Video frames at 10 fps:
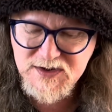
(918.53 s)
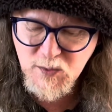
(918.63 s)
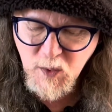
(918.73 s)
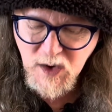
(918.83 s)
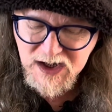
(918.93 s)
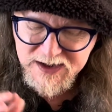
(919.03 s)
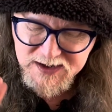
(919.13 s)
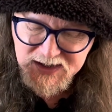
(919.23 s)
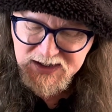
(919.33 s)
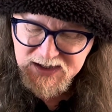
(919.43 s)
one,
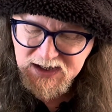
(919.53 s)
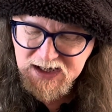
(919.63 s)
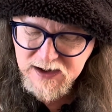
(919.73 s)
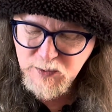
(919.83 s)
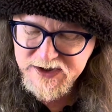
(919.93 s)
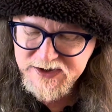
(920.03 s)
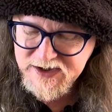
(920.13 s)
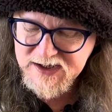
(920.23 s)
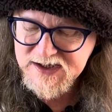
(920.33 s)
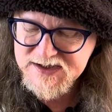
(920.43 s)
where you
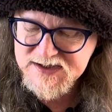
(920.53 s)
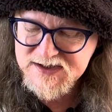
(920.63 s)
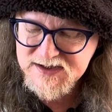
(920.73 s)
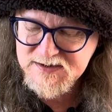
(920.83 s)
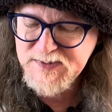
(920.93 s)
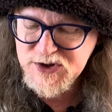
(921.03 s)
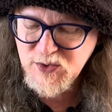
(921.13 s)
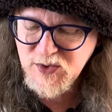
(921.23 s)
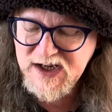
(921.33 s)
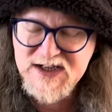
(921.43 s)
get a
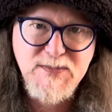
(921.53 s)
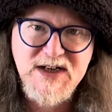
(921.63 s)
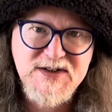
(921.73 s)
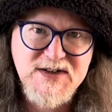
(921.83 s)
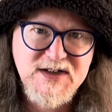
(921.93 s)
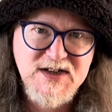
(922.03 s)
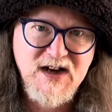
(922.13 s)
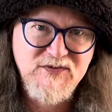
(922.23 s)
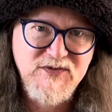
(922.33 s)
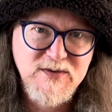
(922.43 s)
special guest bass
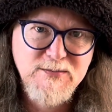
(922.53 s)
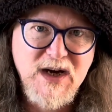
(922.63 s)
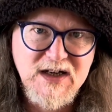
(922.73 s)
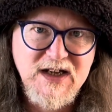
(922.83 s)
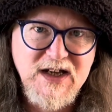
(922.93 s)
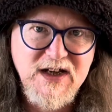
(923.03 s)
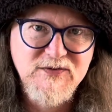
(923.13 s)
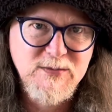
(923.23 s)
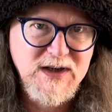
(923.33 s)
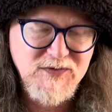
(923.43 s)
guitar from Mark King
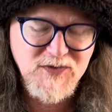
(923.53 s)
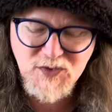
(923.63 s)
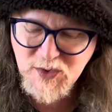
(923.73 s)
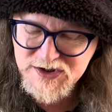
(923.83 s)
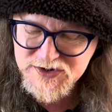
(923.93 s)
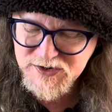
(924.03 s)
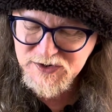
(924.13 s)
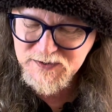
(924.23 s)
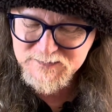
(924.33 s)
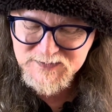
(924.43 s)
from Level 42.